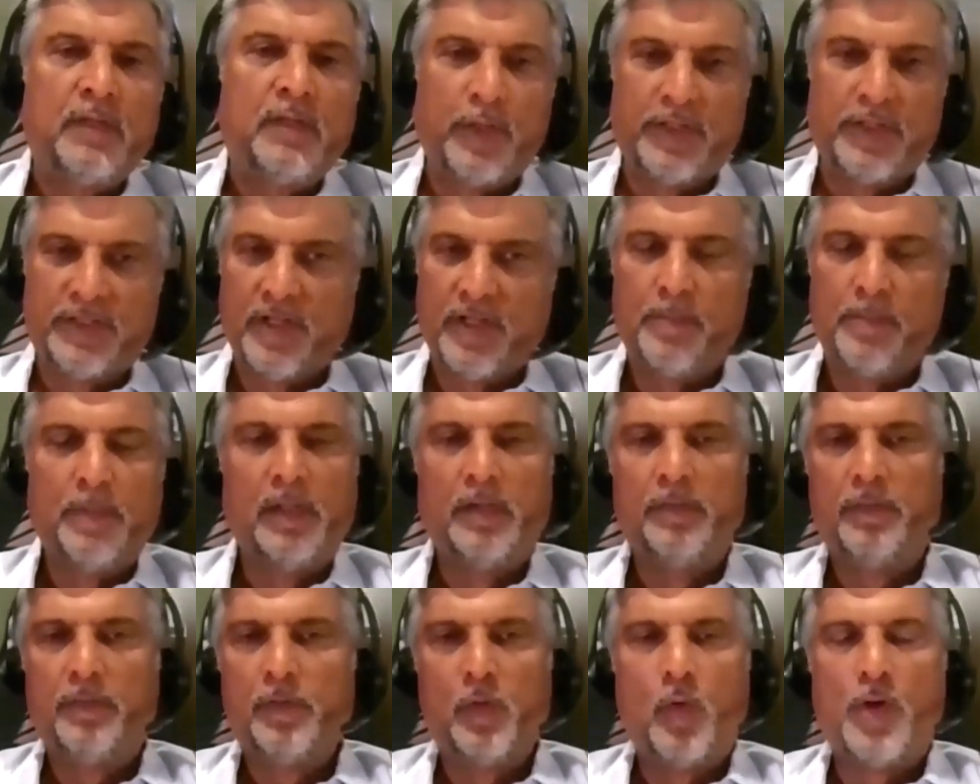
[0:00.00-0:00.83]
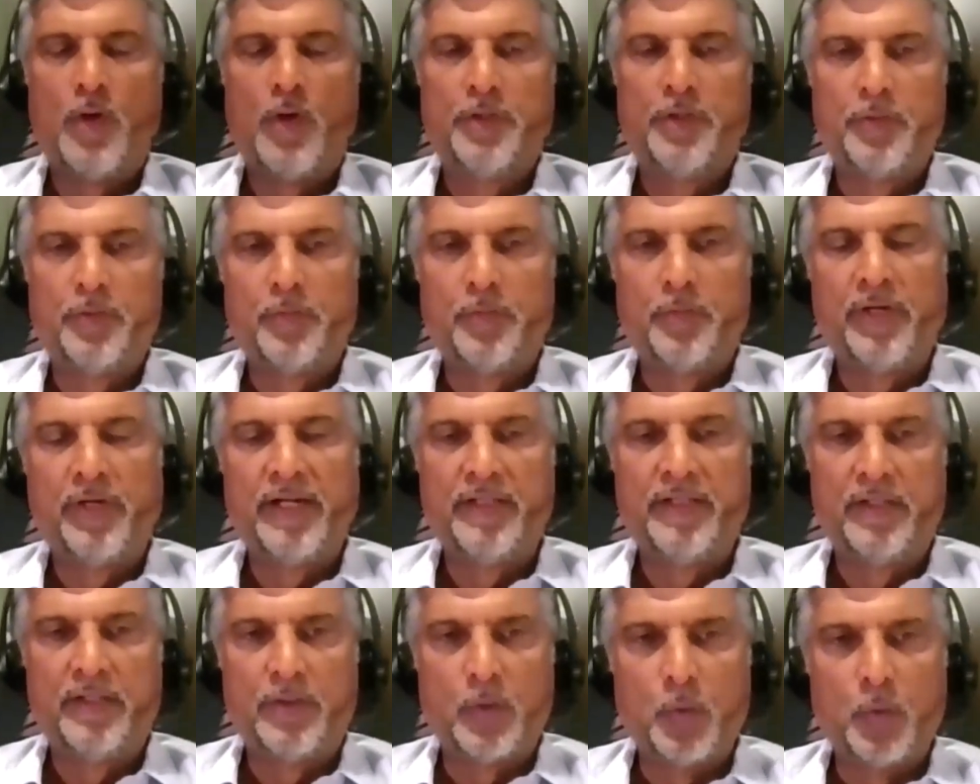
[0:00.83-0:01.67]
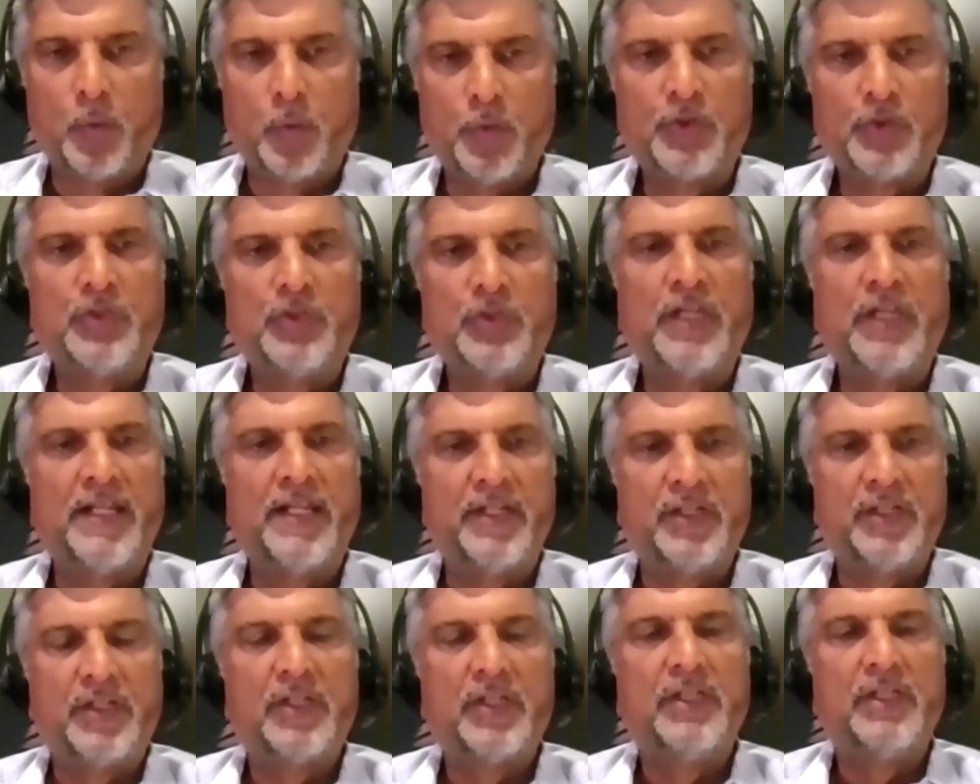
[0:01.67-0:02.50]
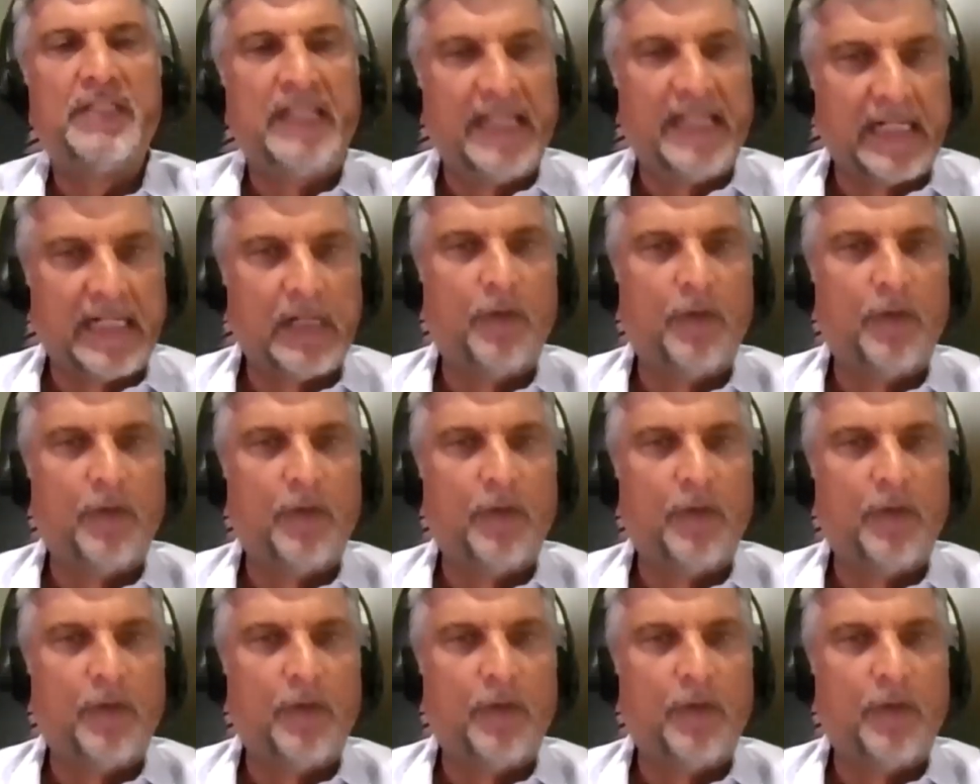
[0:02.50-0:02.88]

For example, if you wanted to trade the 2-10s yield curve